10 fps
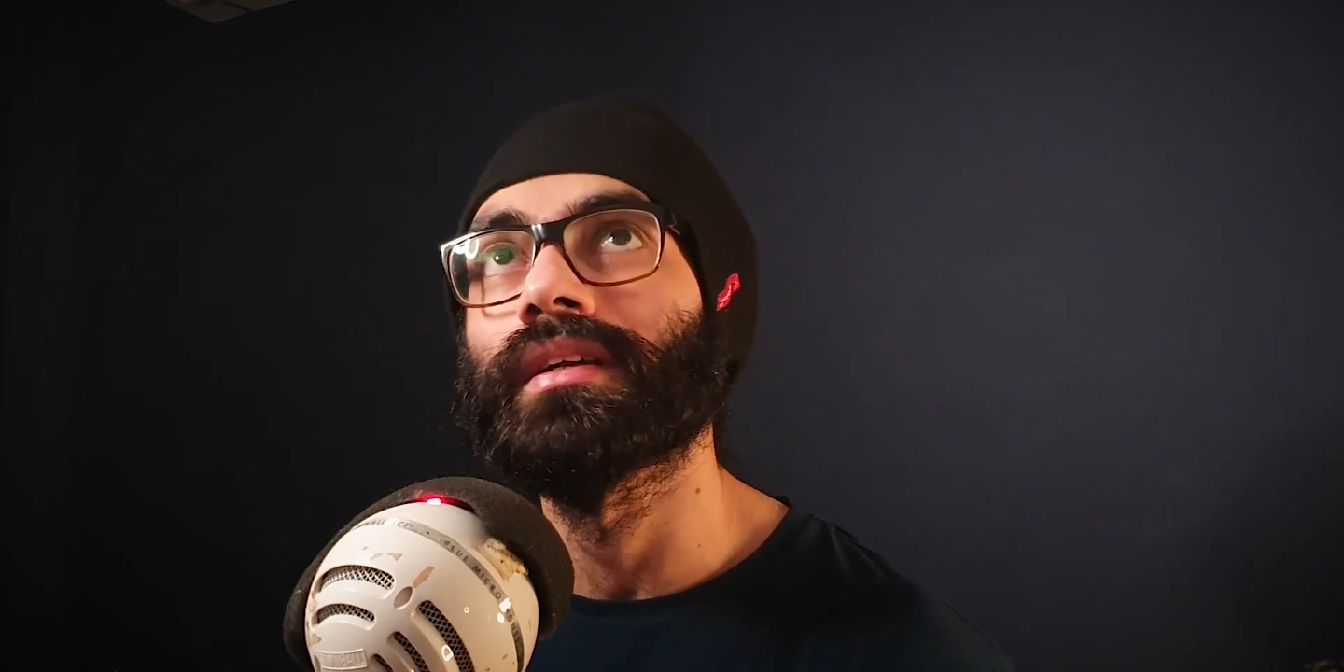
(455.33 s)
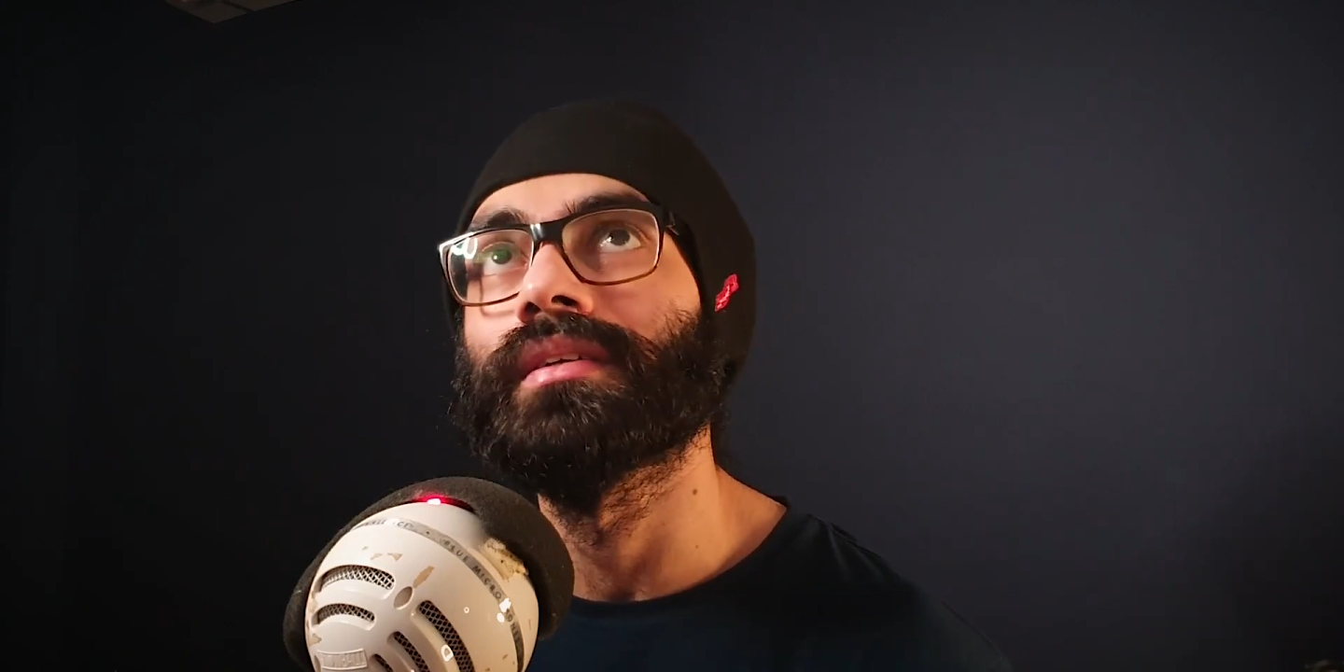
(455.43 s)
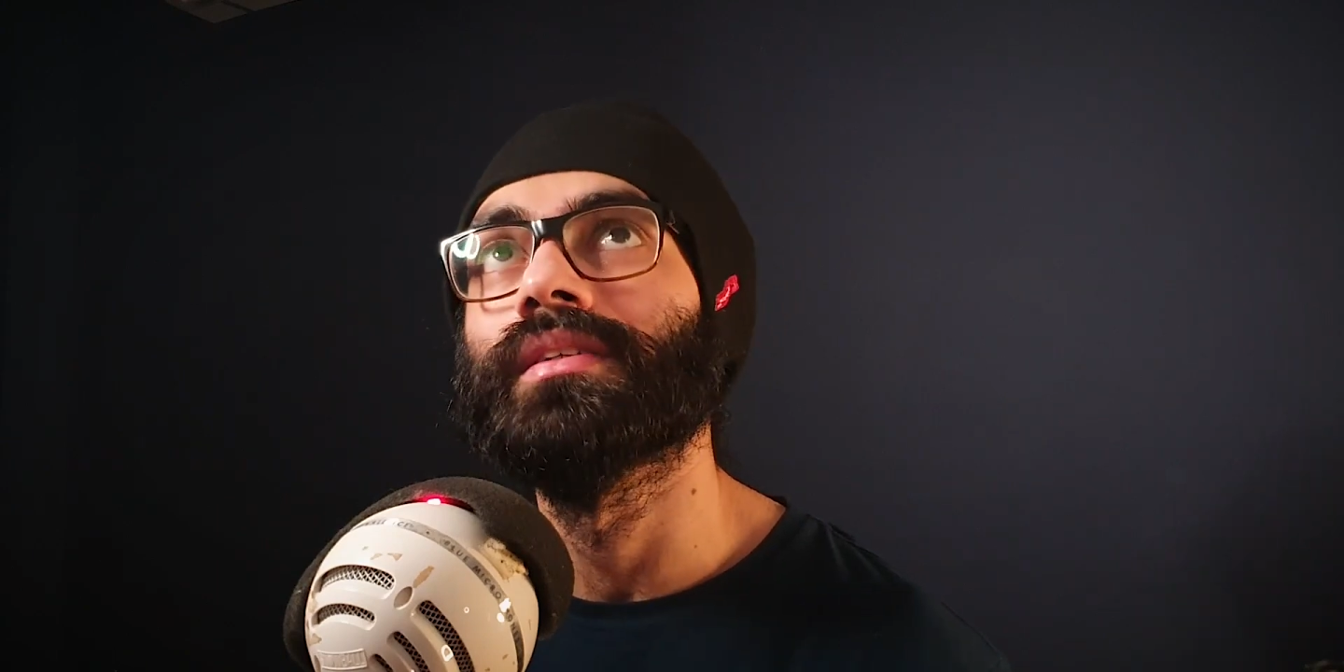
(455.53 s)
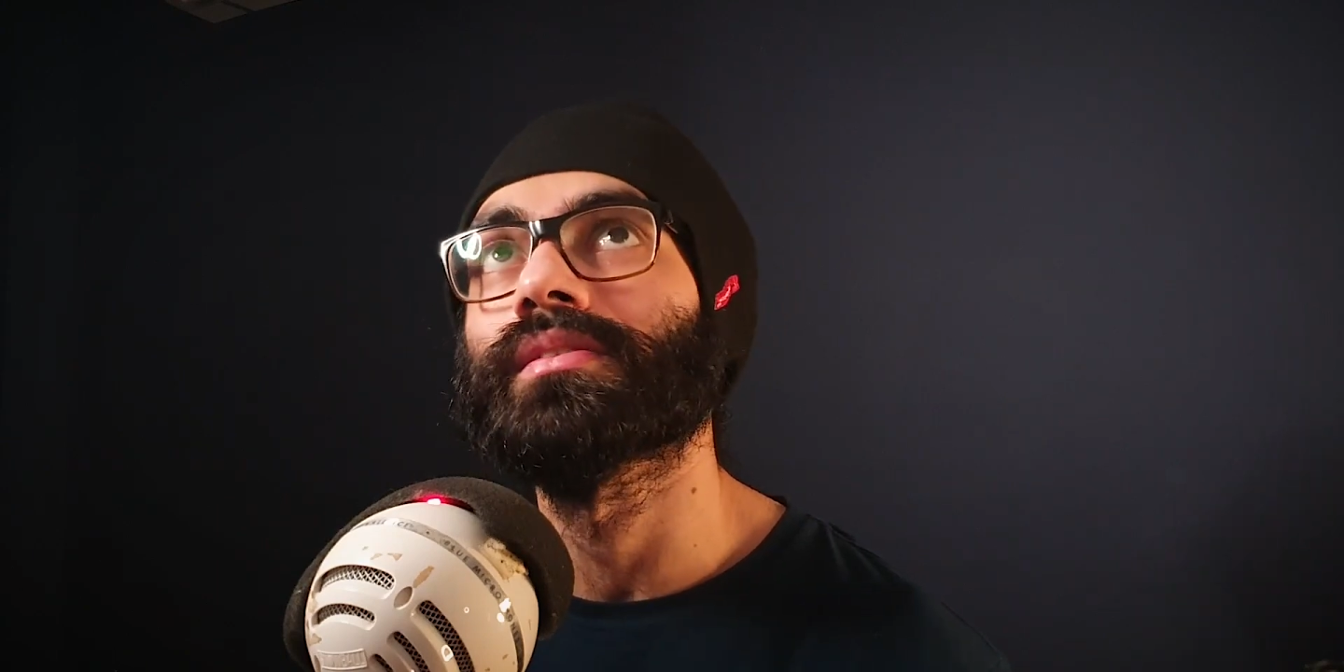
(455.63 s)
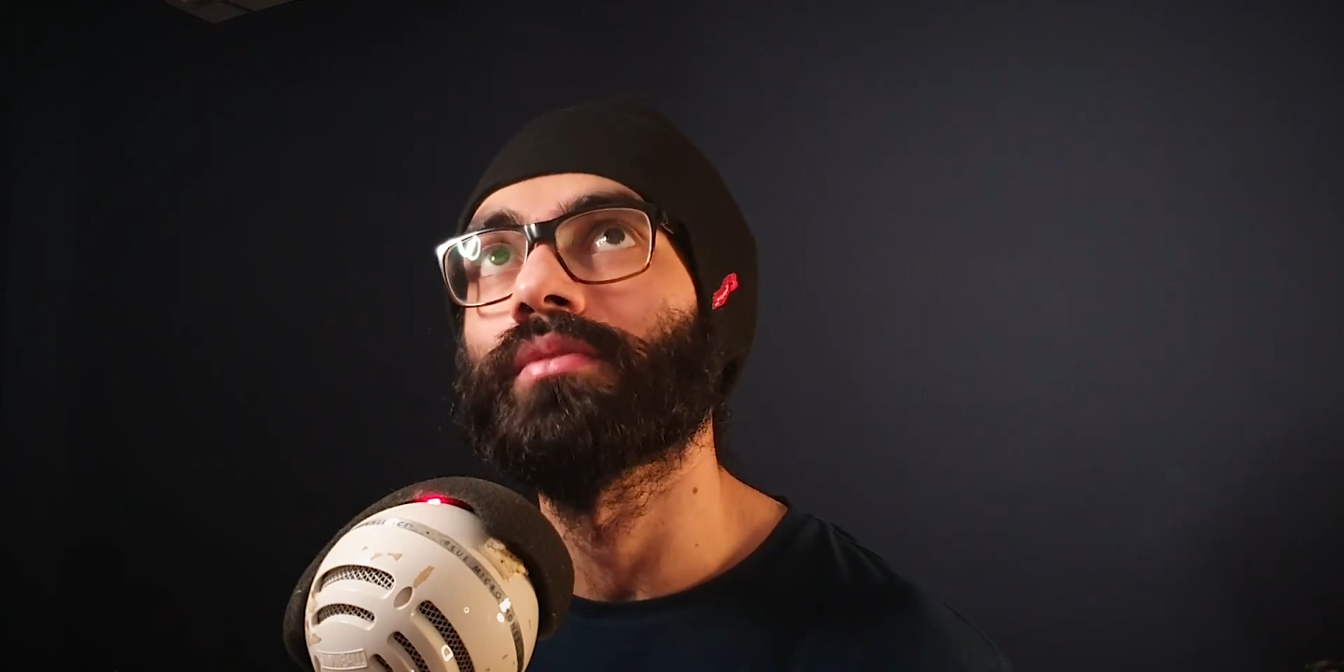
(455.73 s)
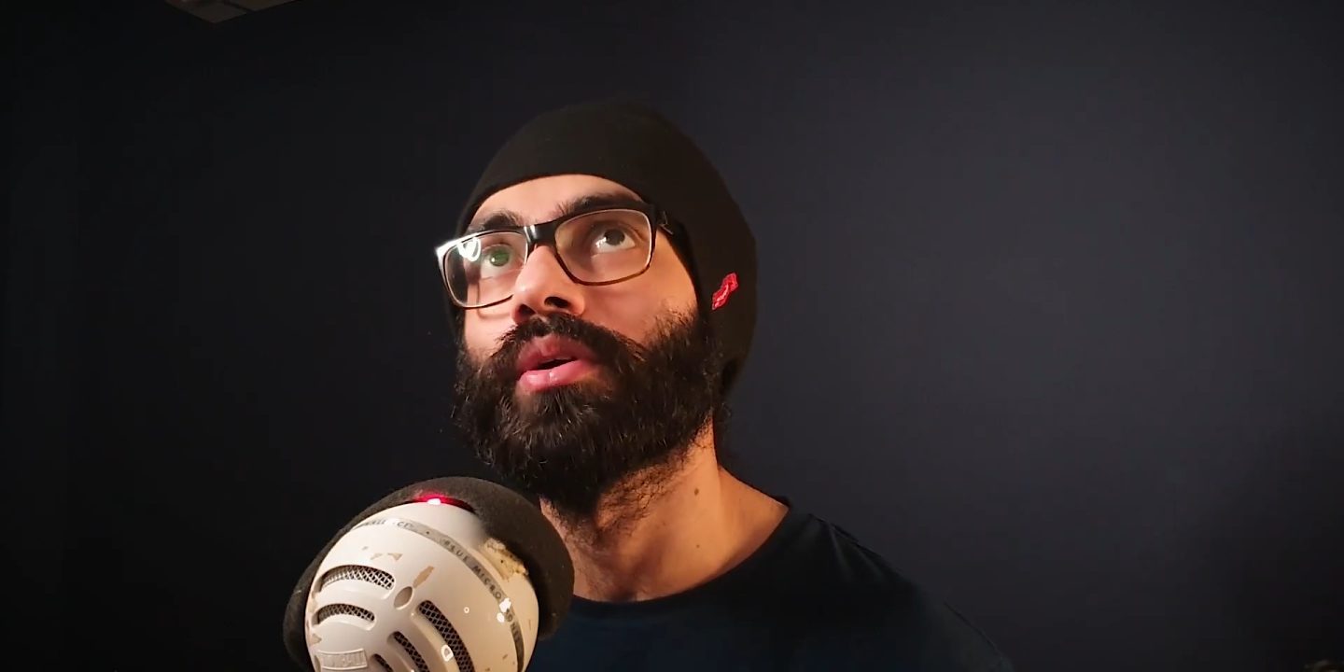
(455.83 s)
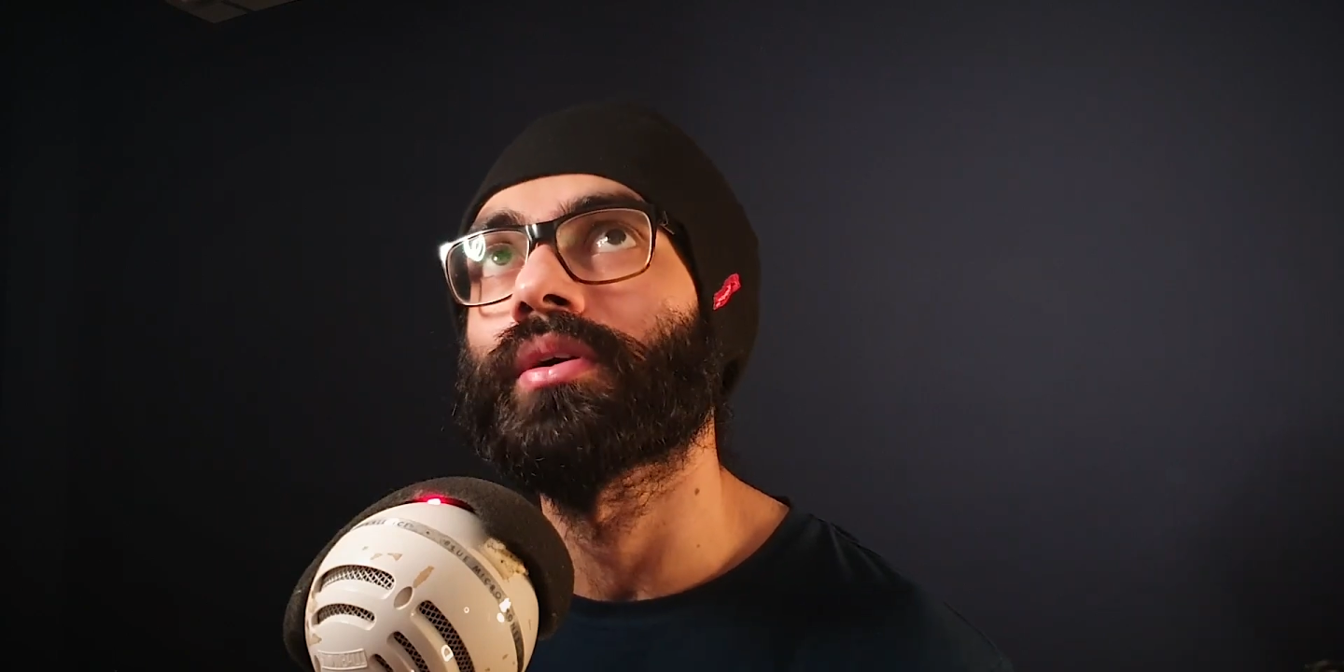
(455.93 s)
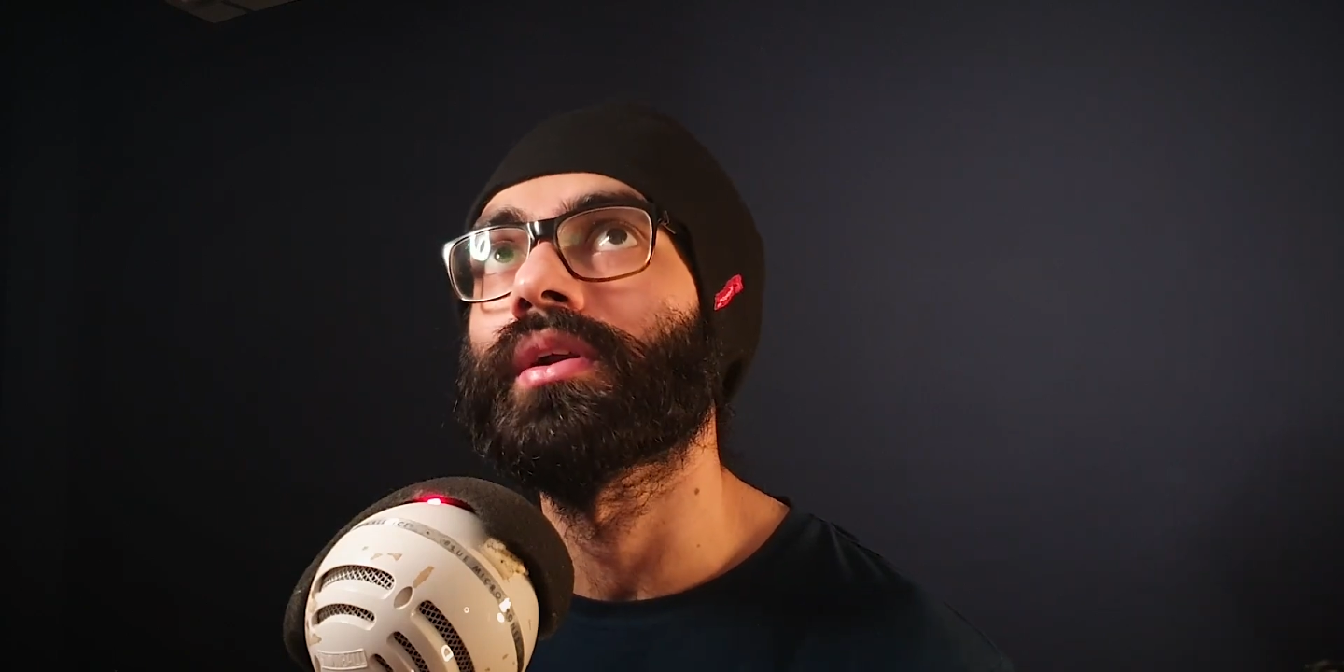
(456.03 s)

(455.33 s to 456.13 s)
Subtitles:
edit this vlog